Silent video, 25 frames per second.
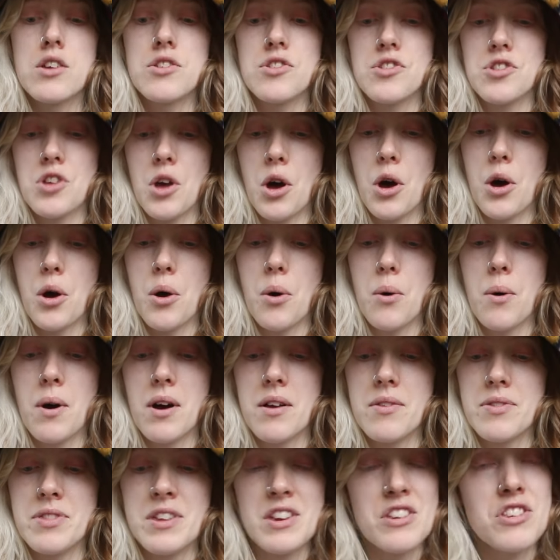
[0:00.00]

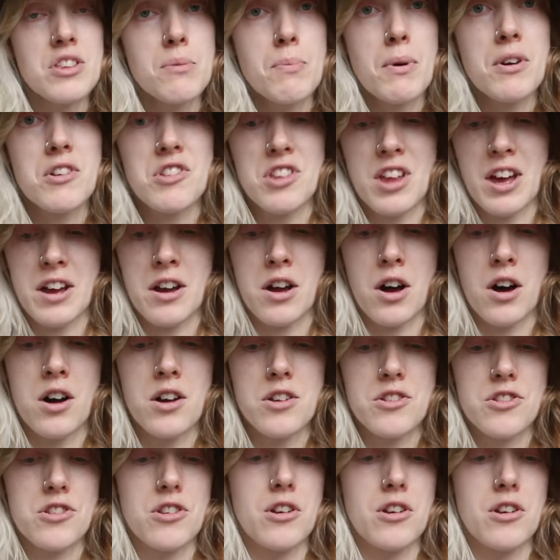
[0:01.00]
So these are the books that I got.